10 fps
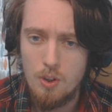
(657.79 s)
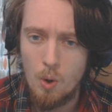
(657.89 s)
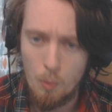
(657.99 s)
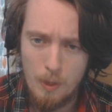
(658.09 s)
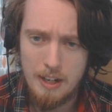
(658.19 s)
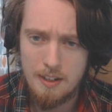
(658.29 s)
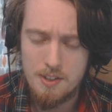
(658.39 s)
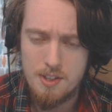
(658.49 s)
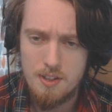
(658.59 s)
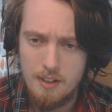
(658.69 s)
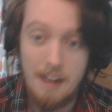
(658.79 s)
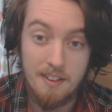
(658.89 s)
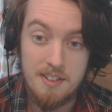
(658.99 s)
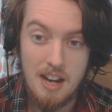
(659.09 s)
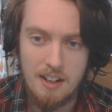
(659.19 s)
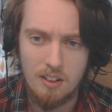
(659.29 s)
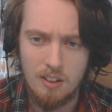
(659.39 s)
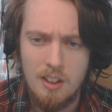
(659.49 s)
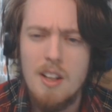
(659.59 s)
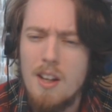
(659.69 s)
or wings and a
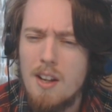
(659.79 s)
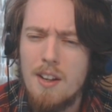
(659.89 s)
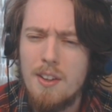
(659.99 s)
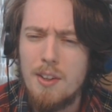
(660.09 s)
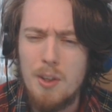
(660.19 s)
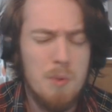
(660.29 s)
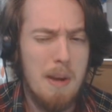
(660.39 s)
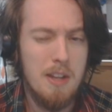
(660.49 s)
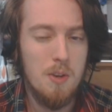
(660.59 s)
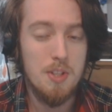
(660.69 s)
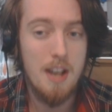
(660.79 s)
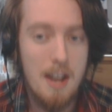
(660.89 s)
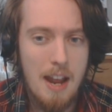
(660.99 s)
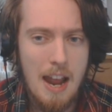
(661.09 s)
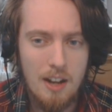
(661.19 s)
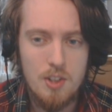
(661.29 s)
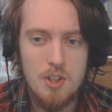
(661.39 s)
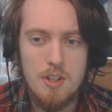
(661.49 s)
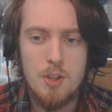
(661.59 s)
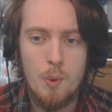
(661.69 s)
tail. You may use an
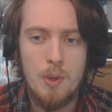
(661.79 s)
action to